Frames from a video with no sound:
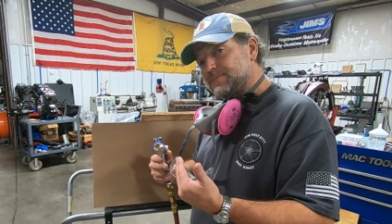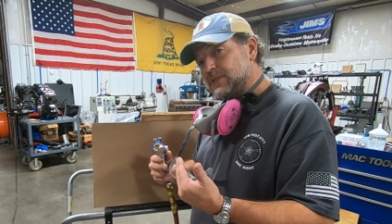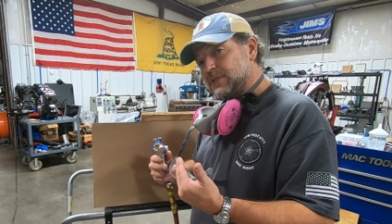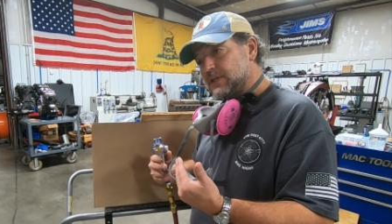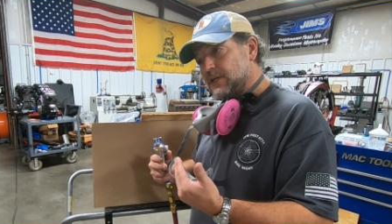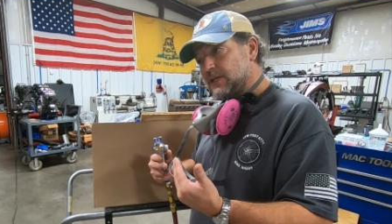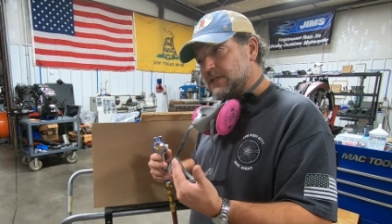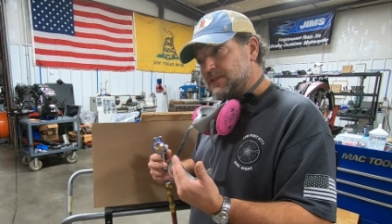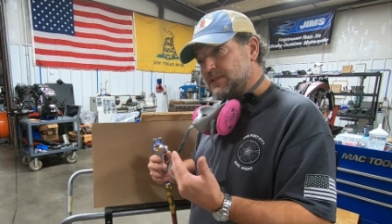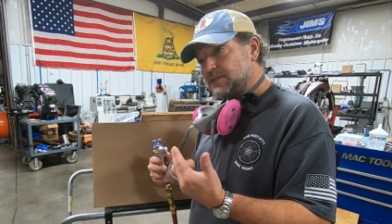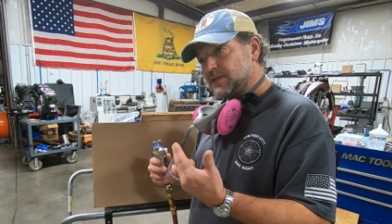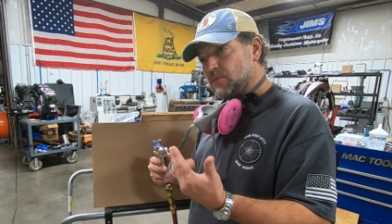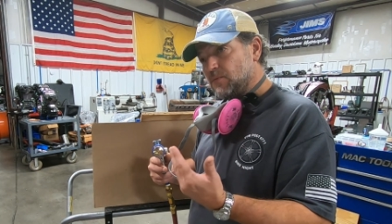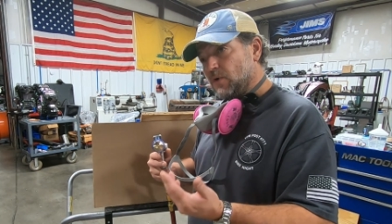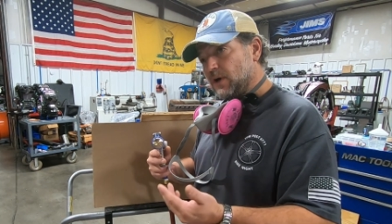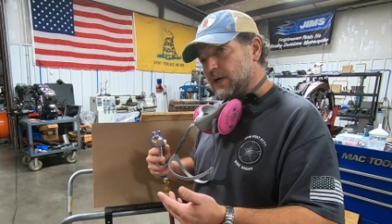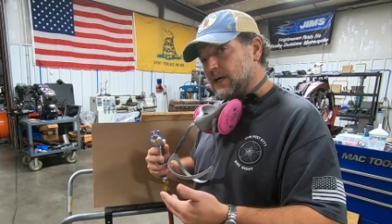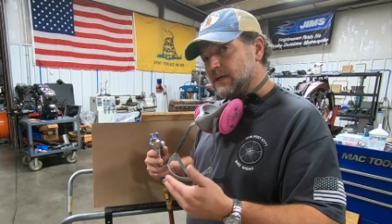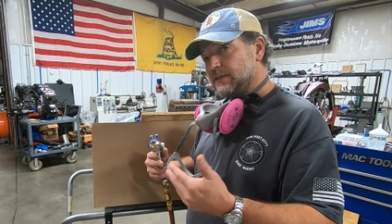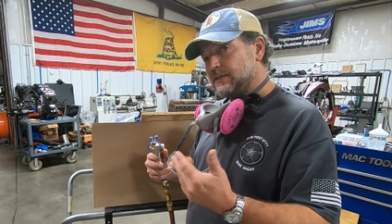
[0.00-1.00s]
uh,
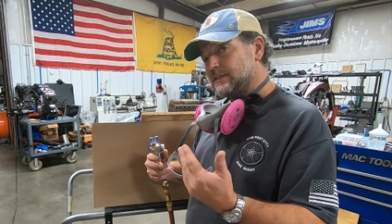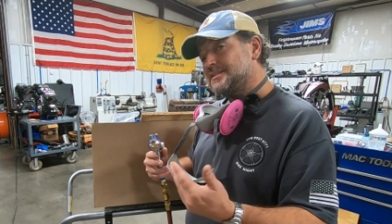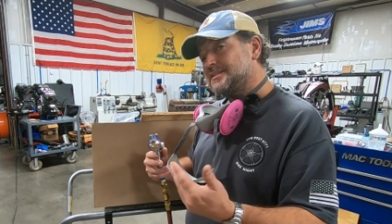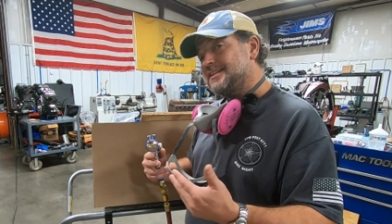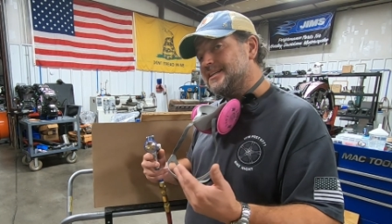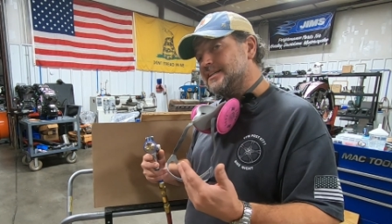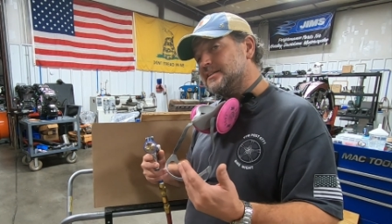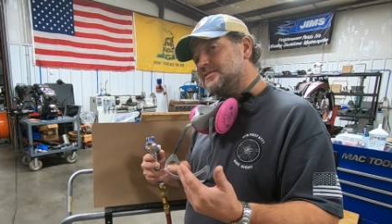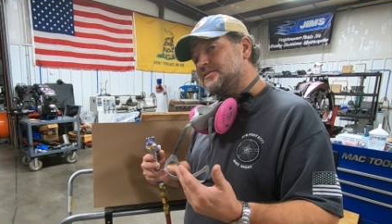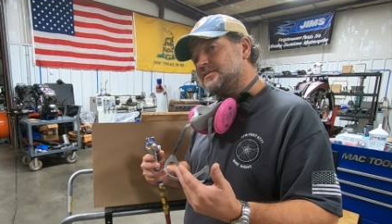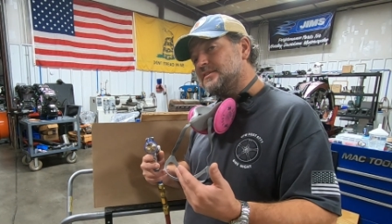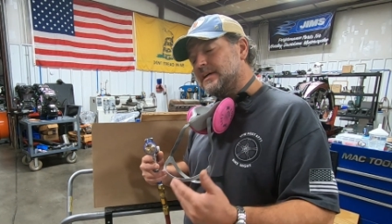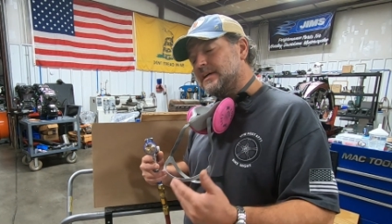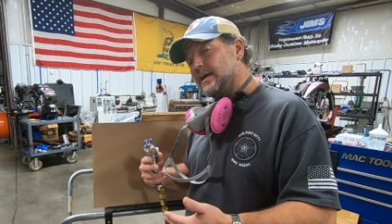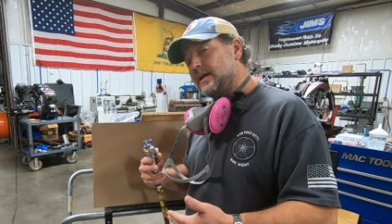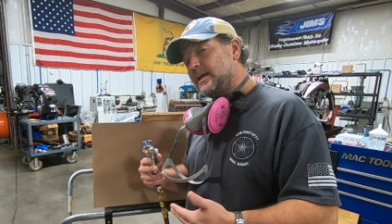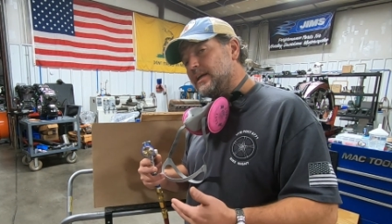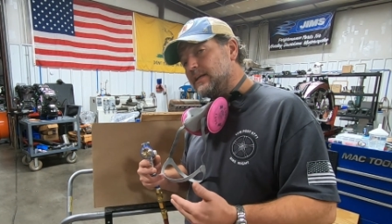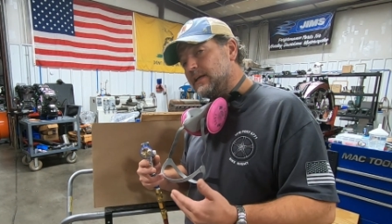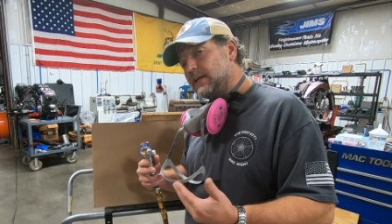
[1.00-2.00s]
somewhere in the six to
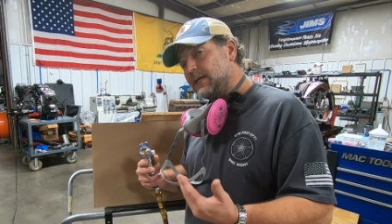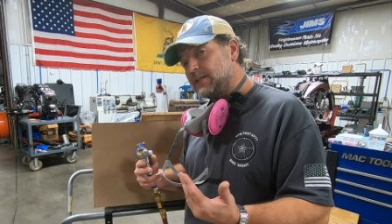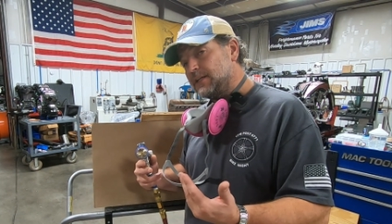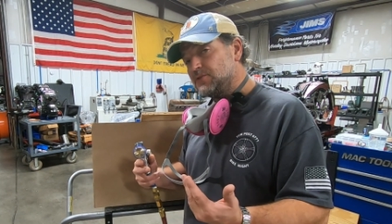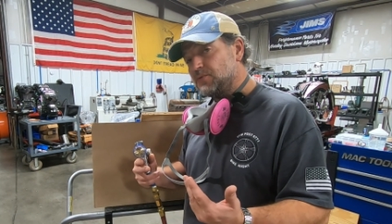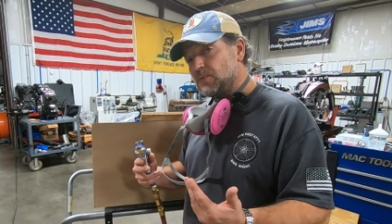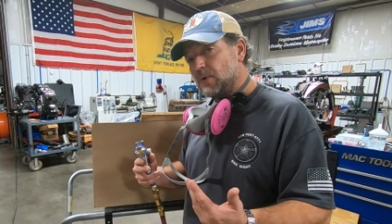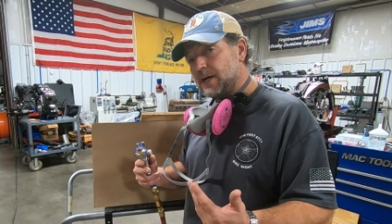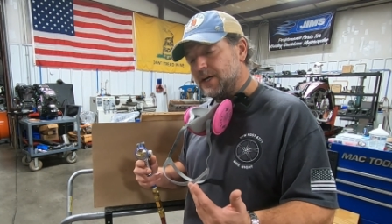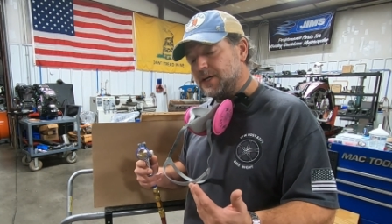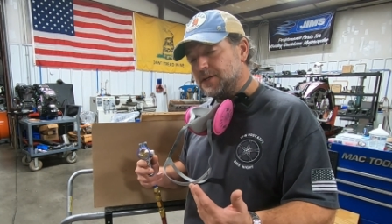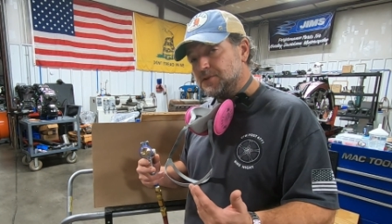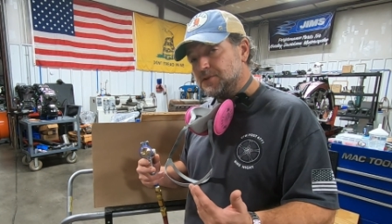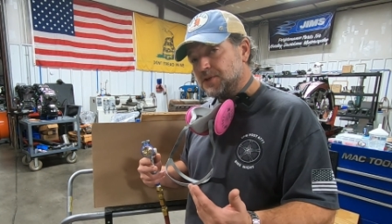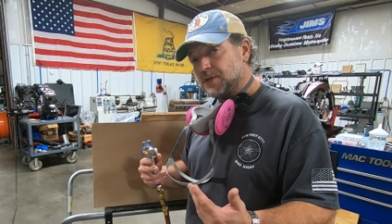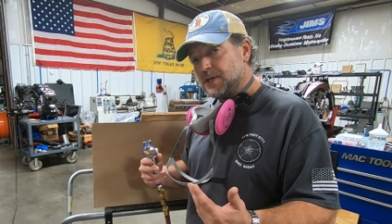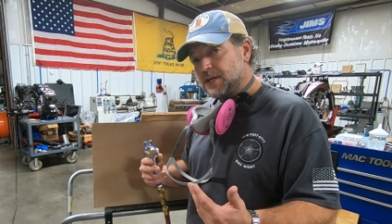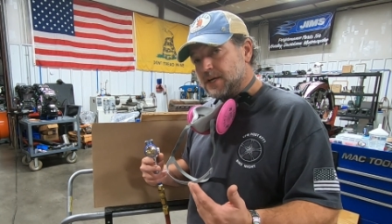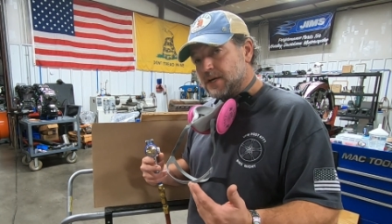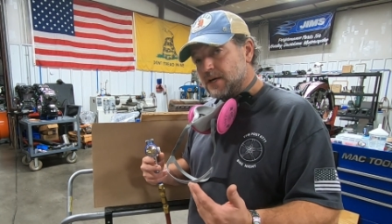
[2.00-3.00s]
eight inch range